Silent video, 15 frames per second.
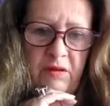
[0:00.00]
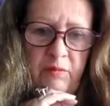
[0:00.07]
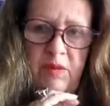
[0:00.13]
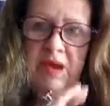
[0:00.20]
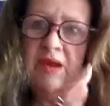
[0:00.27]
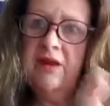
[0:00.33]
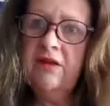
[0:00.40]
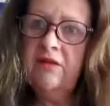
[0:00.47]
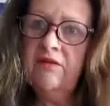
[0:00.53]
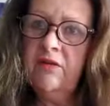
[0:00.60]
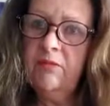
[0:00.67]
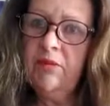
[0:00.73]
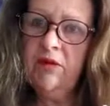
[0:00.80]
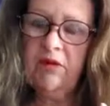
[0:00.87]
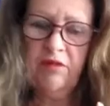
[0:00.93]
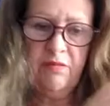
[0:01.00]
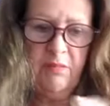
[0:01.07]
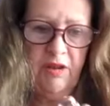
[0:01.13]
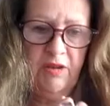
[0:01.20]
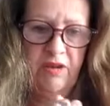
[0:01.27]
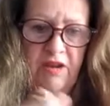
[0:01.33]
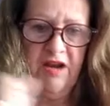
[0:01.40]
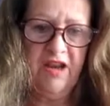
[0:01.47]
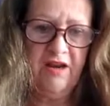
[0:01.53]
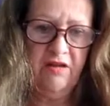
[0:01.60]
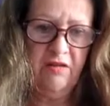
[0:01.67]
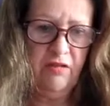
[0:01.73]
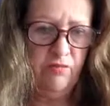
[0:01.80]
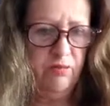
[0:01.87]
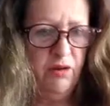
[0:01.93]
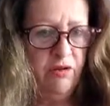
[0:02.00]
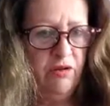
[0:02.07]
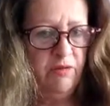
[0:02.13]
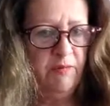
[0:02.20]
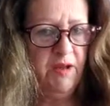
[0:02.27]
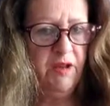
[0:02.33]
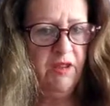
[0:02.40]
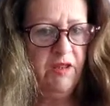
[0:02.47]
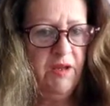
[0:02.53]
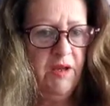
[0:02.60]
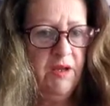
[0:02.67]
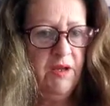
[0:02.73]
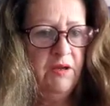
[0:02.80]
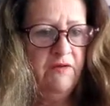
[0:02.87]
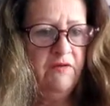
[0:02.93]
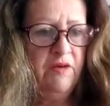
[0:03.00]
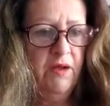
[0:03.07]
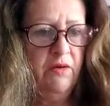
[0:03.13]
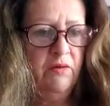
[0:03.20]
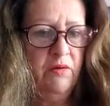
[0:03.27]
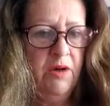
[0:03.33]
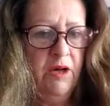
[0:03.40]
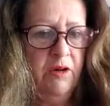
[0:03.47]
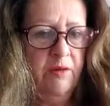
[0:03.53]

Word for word: So beginning of your birth month and end of your birth month. So